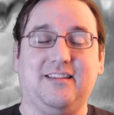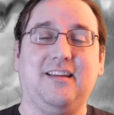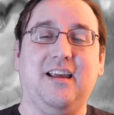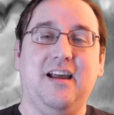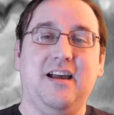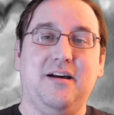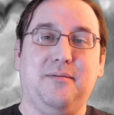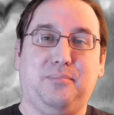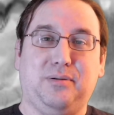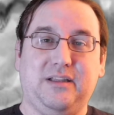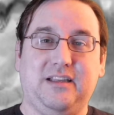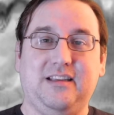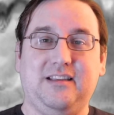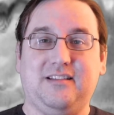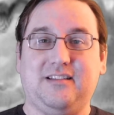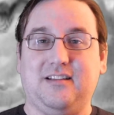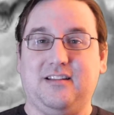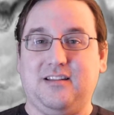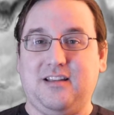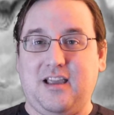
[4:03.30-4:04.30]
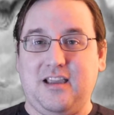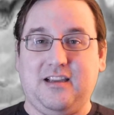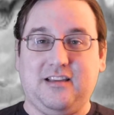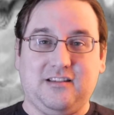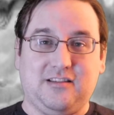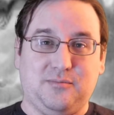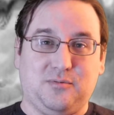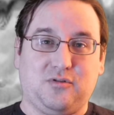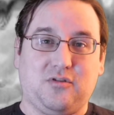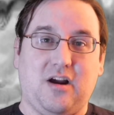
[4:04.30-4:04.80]
this, please like,
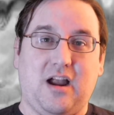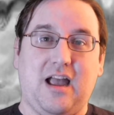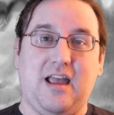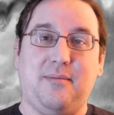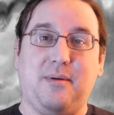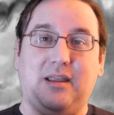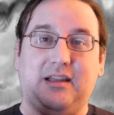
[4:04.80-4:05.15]
subscribe,